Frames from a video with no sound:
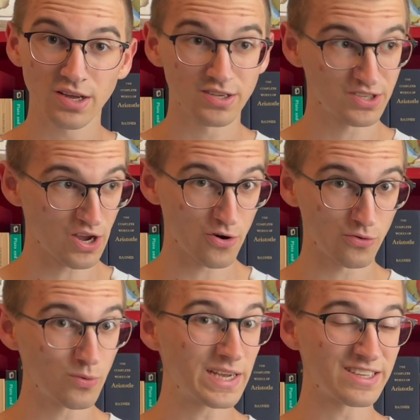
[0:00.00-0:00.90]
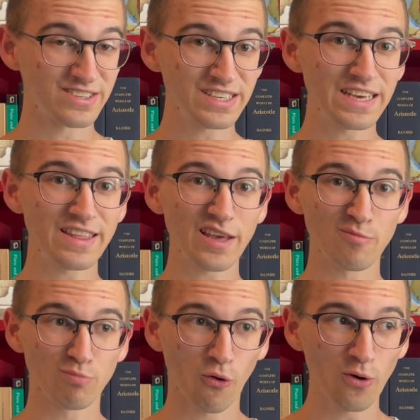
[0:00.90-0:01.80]
So we can see the
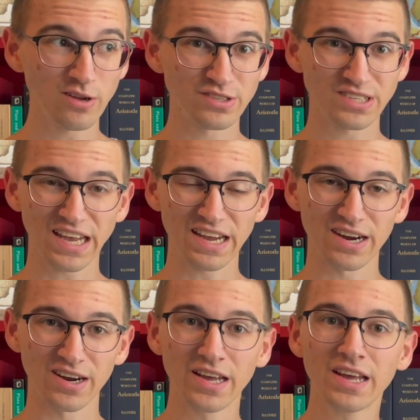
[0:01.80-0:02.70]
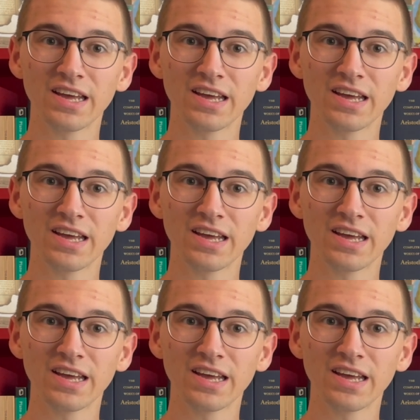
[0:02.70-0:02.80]
importance here